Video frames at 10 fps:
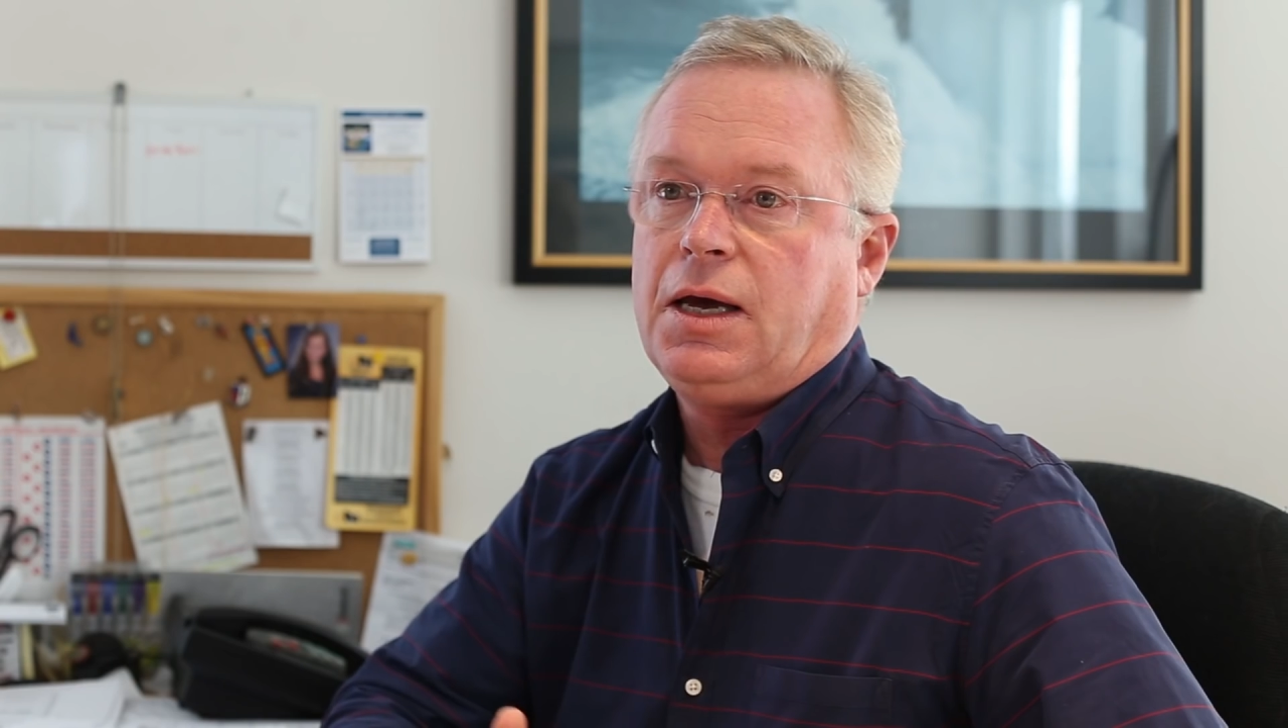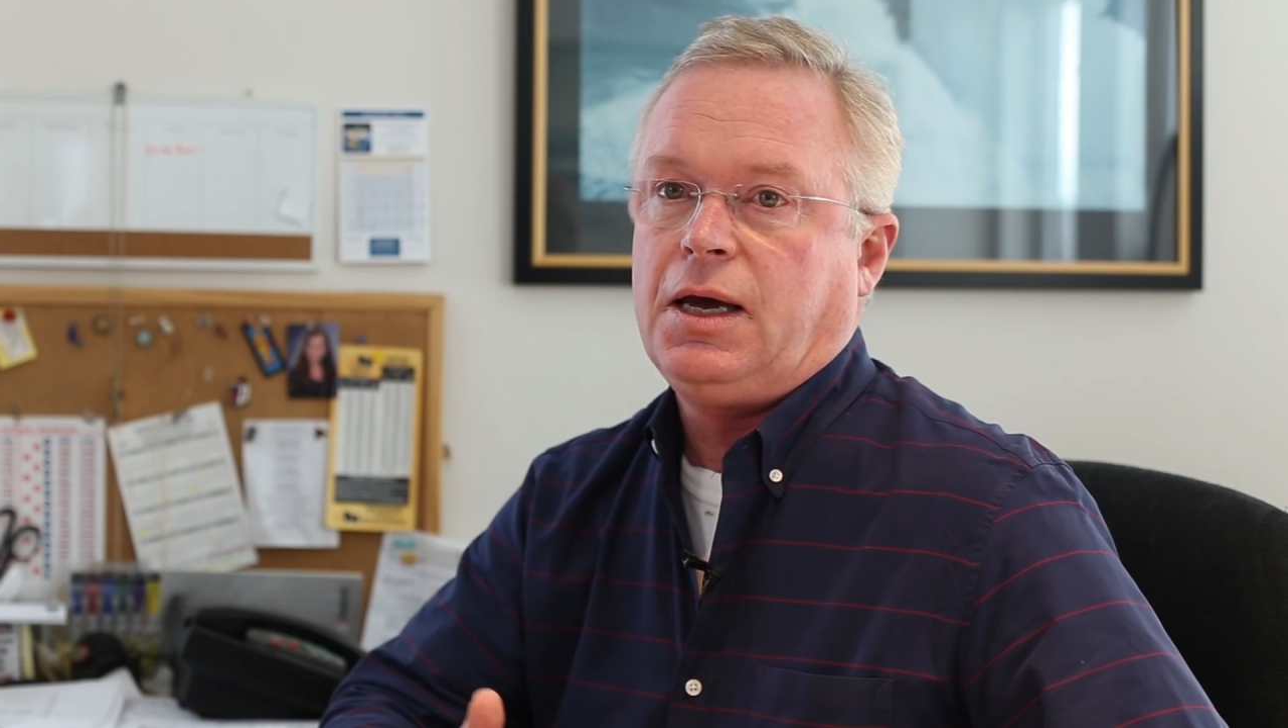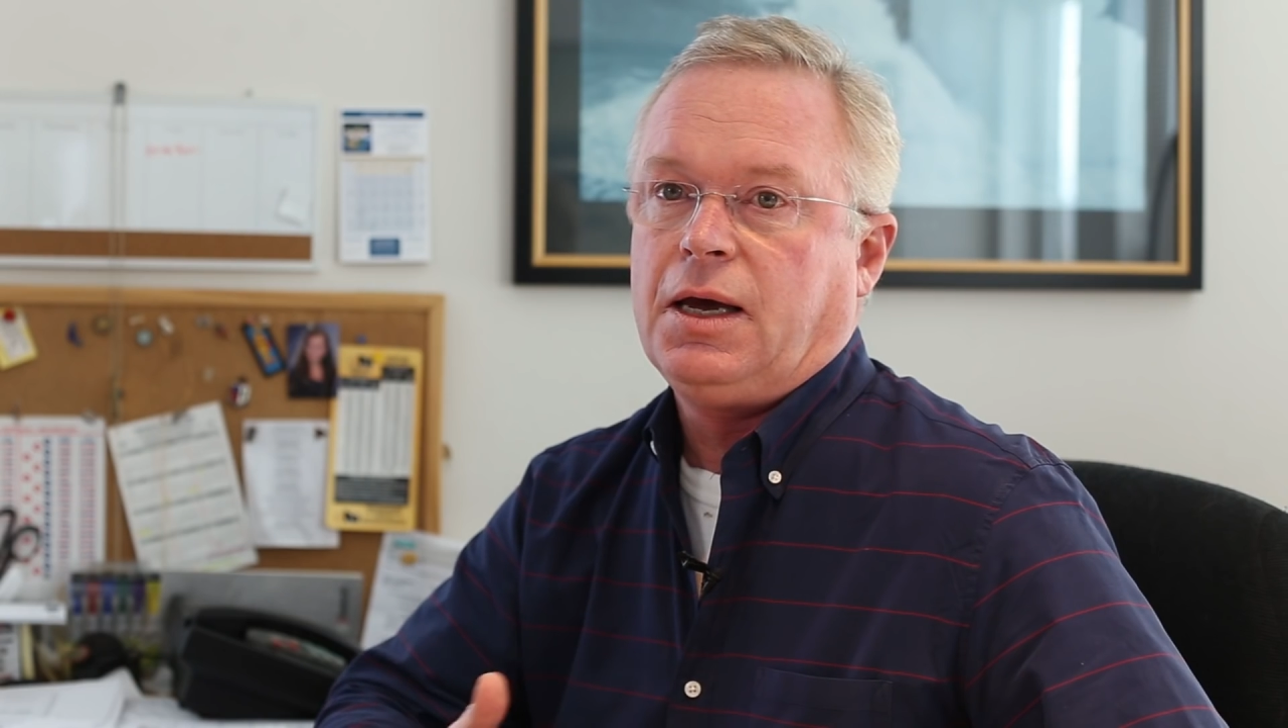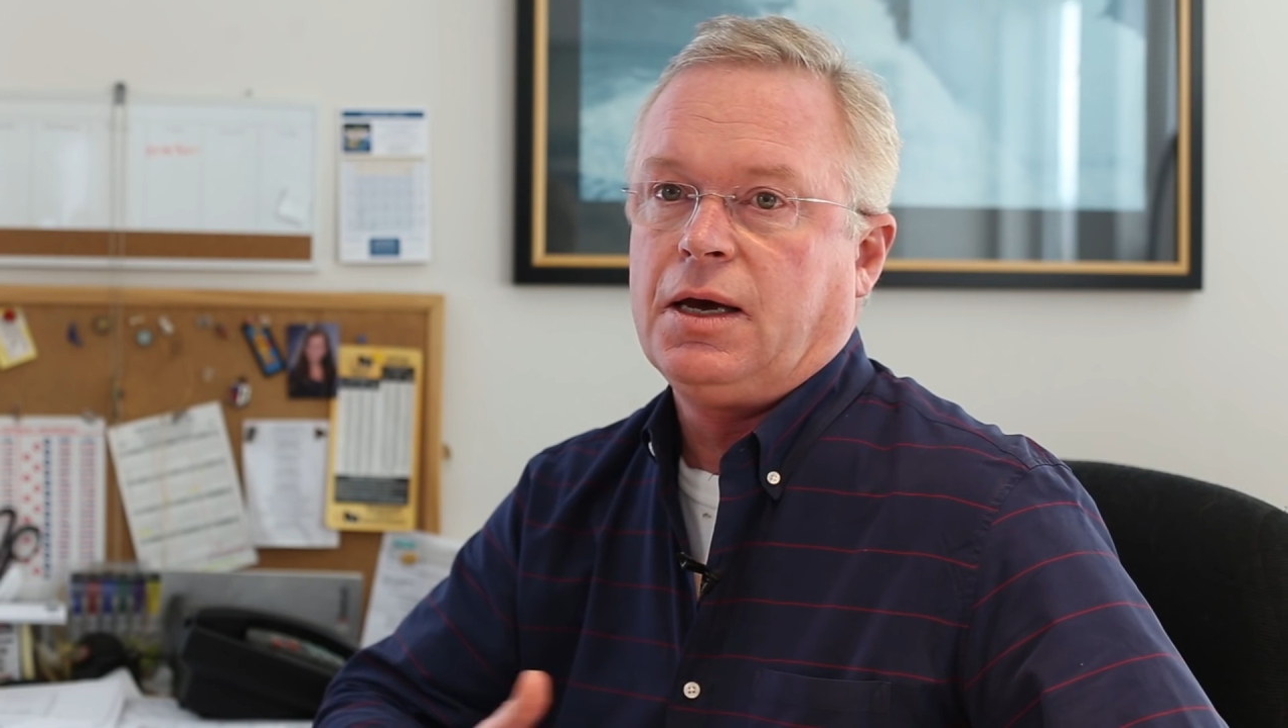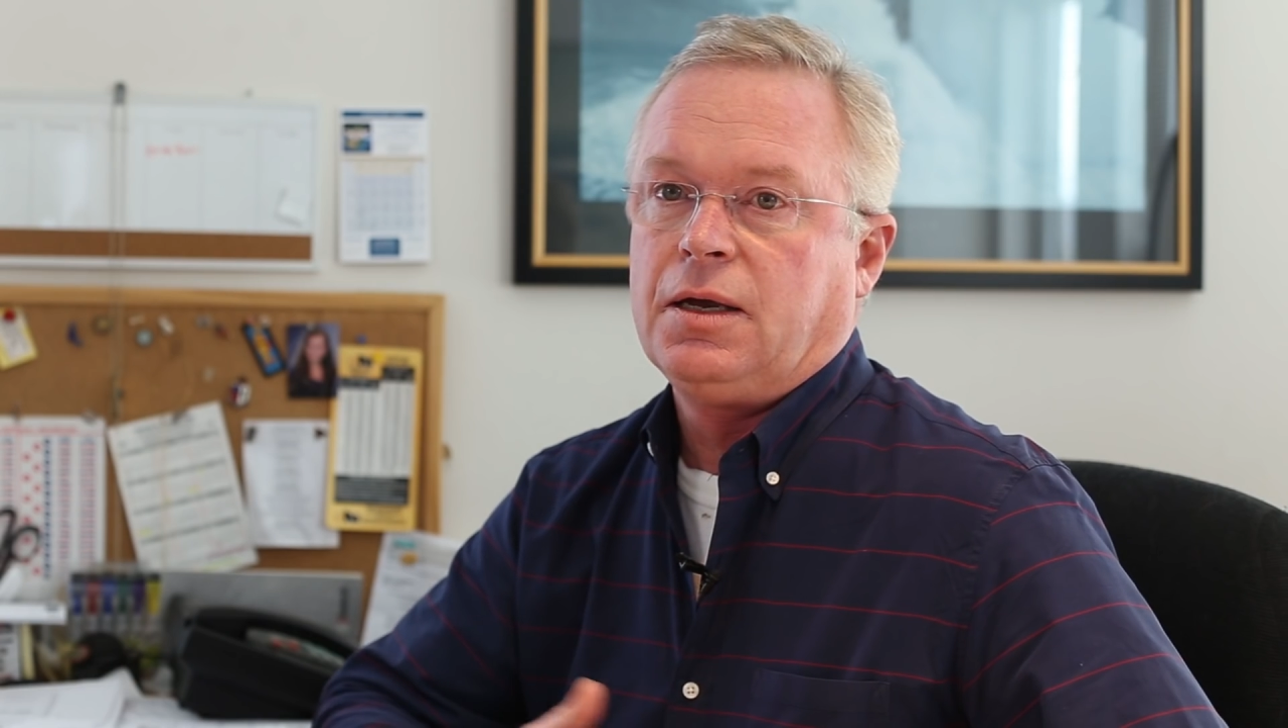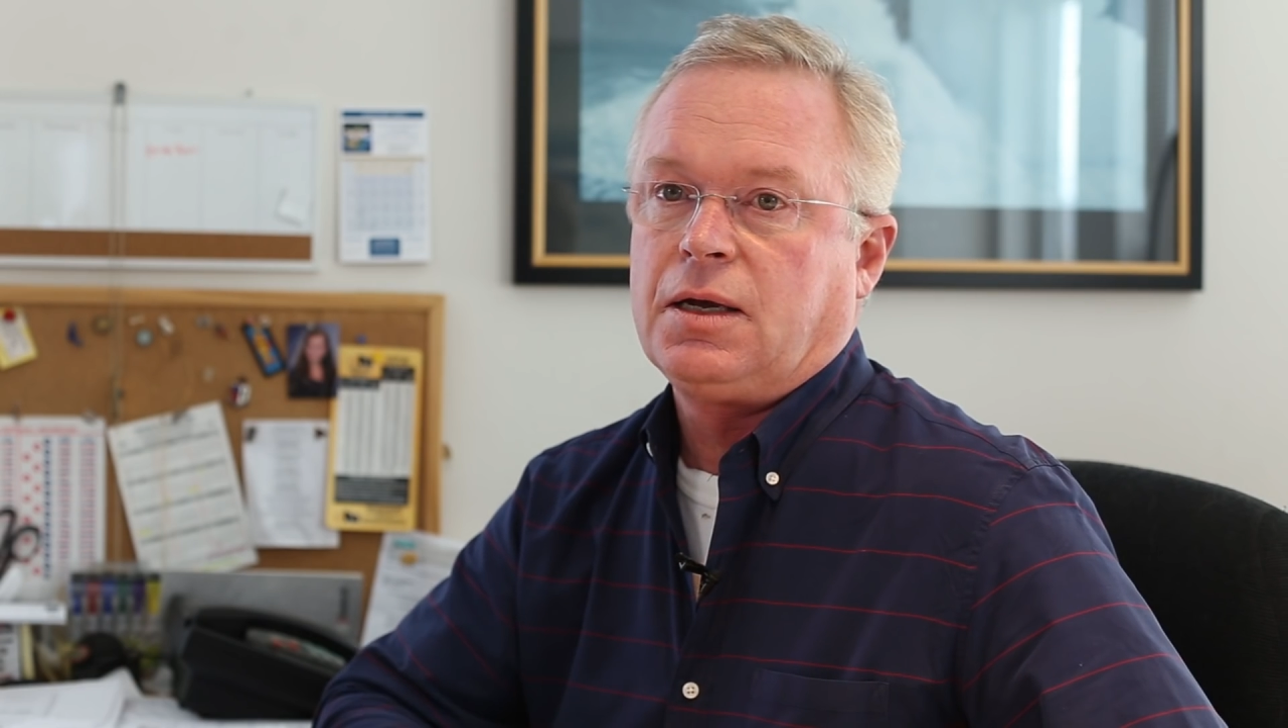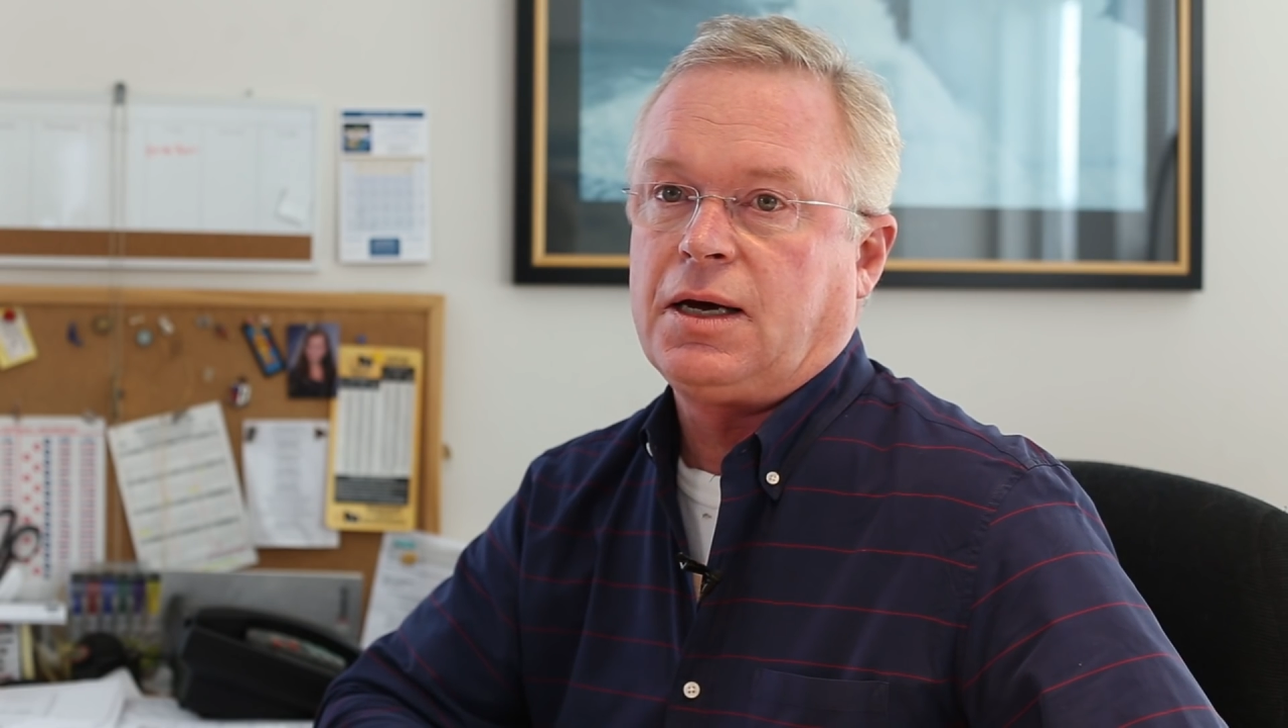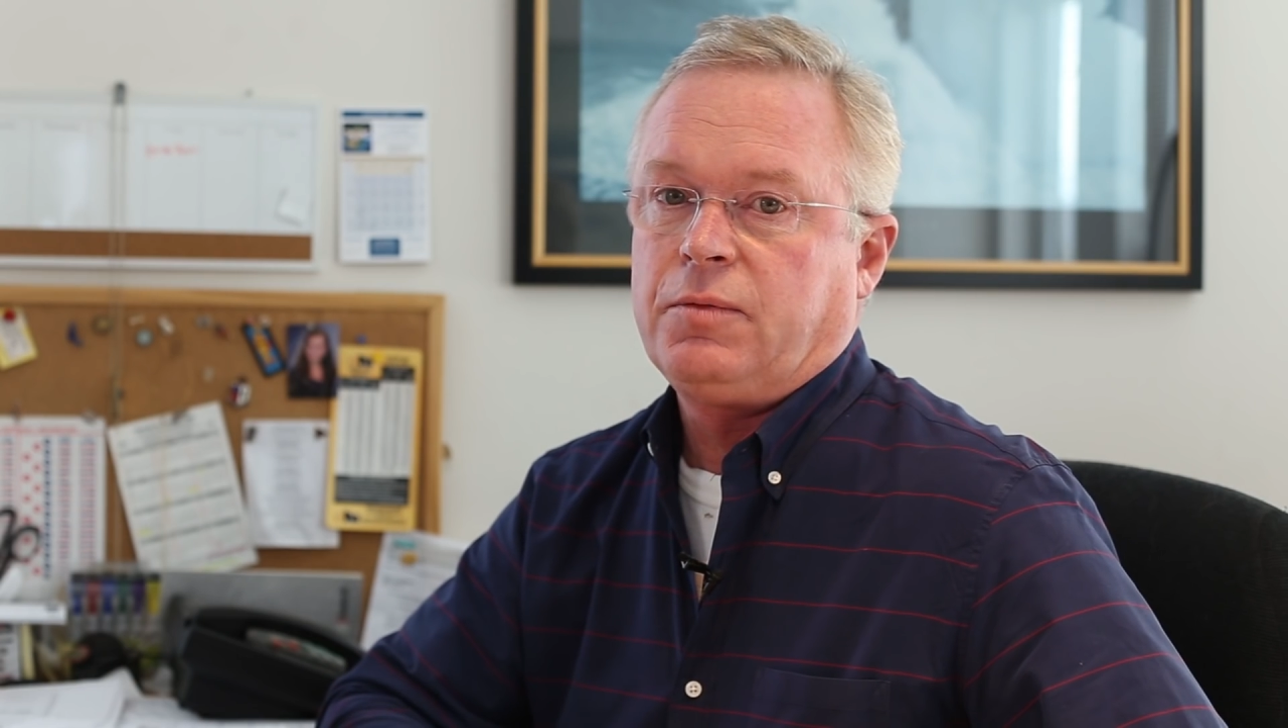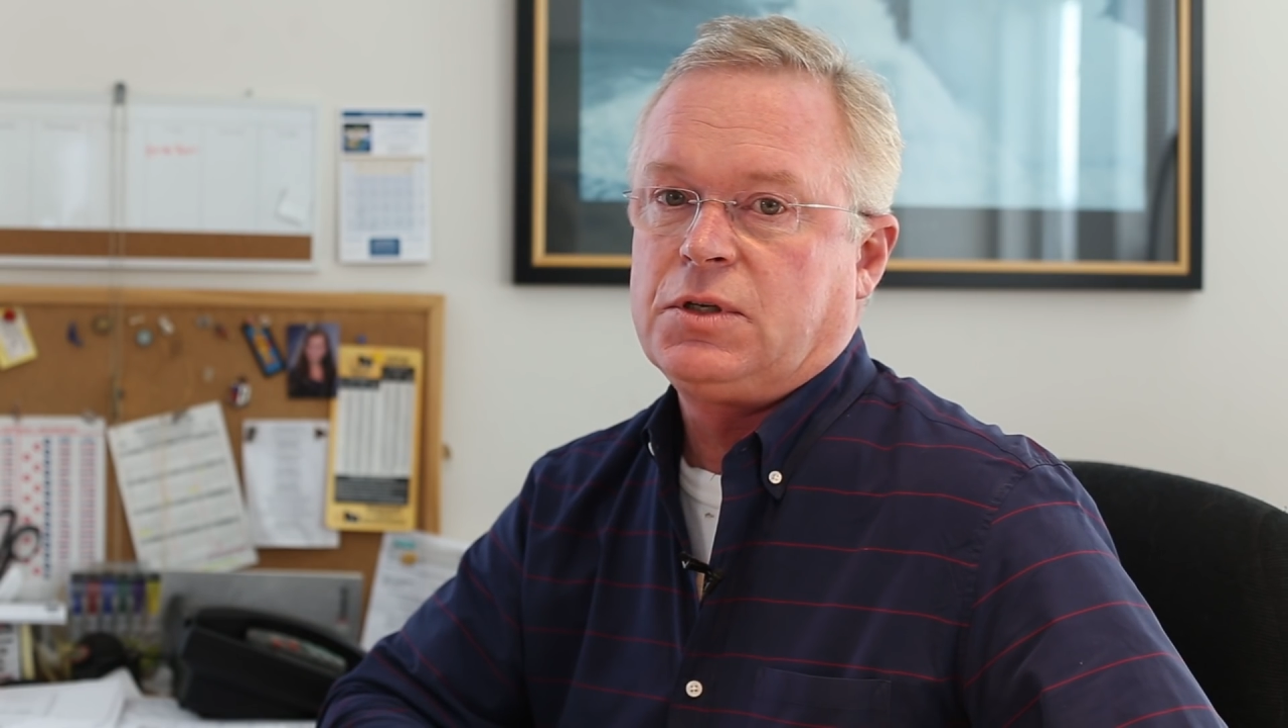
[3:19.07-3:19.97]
And I